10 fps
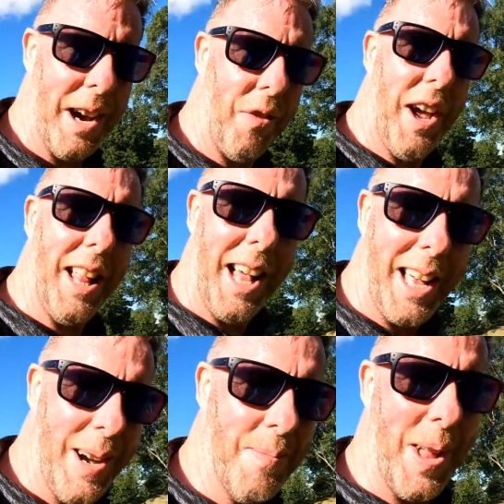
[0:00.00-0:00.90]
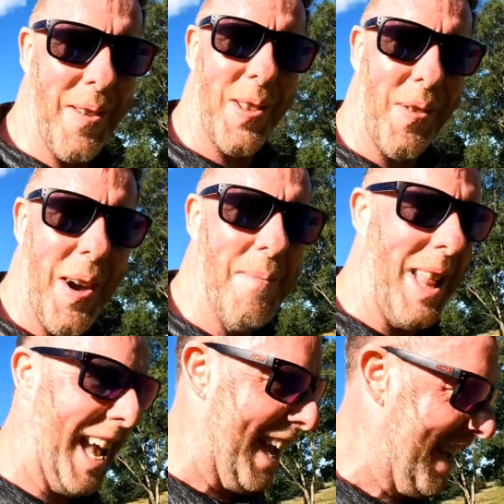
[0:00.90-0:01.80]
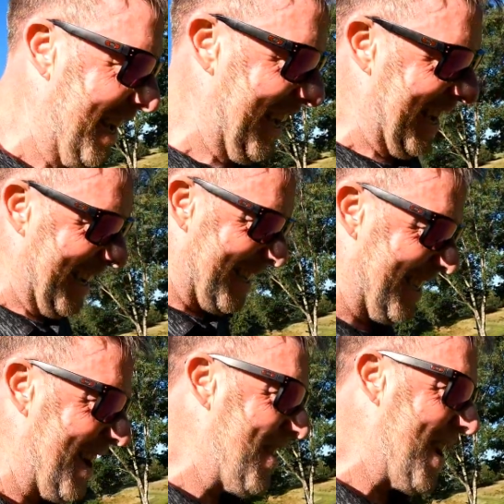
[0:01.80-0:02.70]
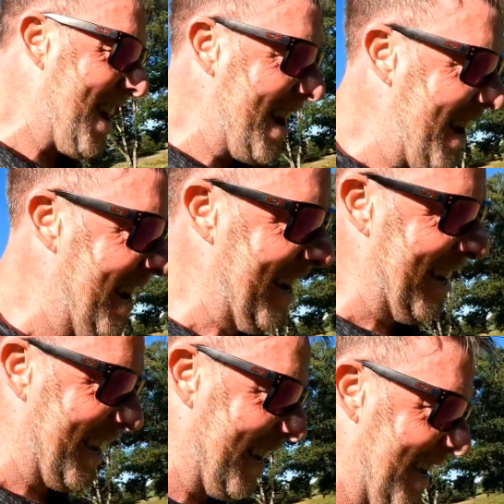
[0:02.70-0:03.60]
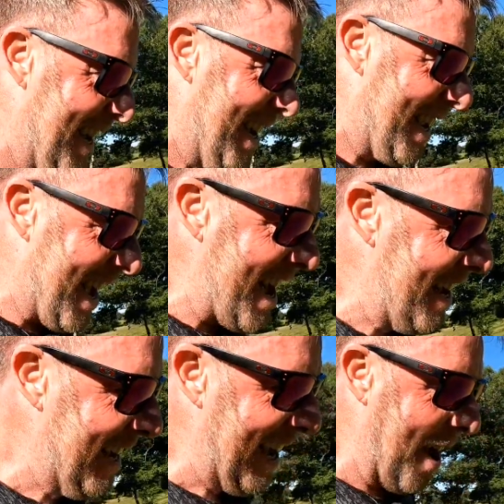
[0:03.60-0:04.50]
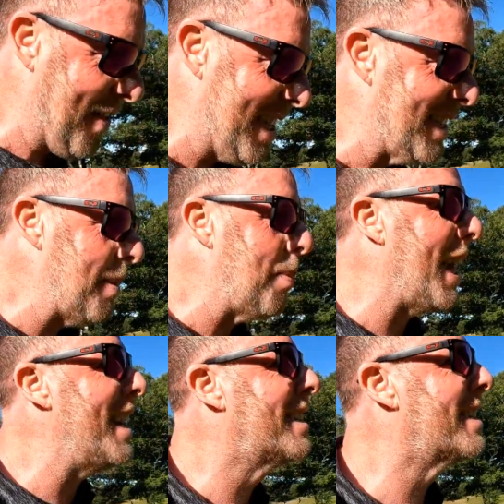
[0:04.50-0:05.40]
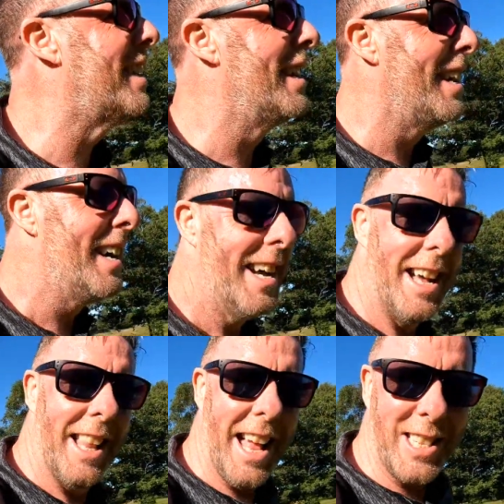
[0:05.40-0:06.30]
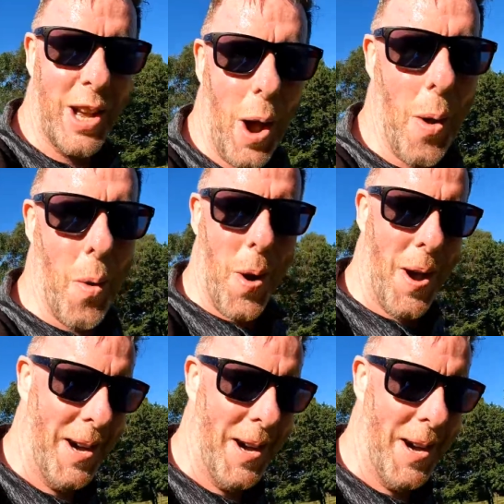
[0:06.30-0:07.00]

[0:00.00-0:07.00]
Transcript: I feel like I'm playing for the family. So yeah, everything's in place. Let's go.